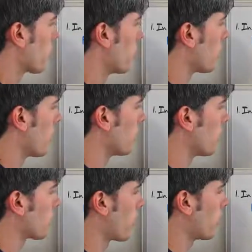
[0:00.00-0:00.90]
gear
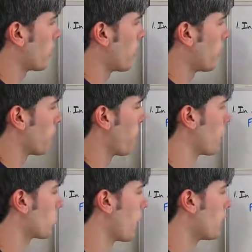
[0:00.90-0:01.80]
ratio is constant, your
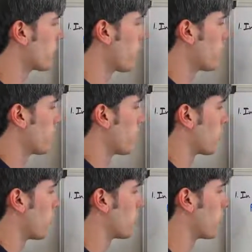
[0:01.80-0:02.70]
final drive is constant, the
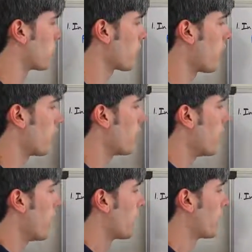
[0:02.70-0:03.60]
radius of your tire,
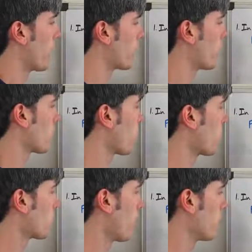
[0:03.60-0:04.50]
and the mass of your car
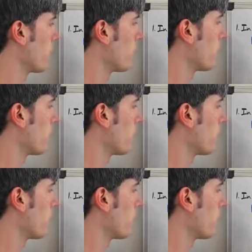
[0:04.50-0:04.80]
is constant.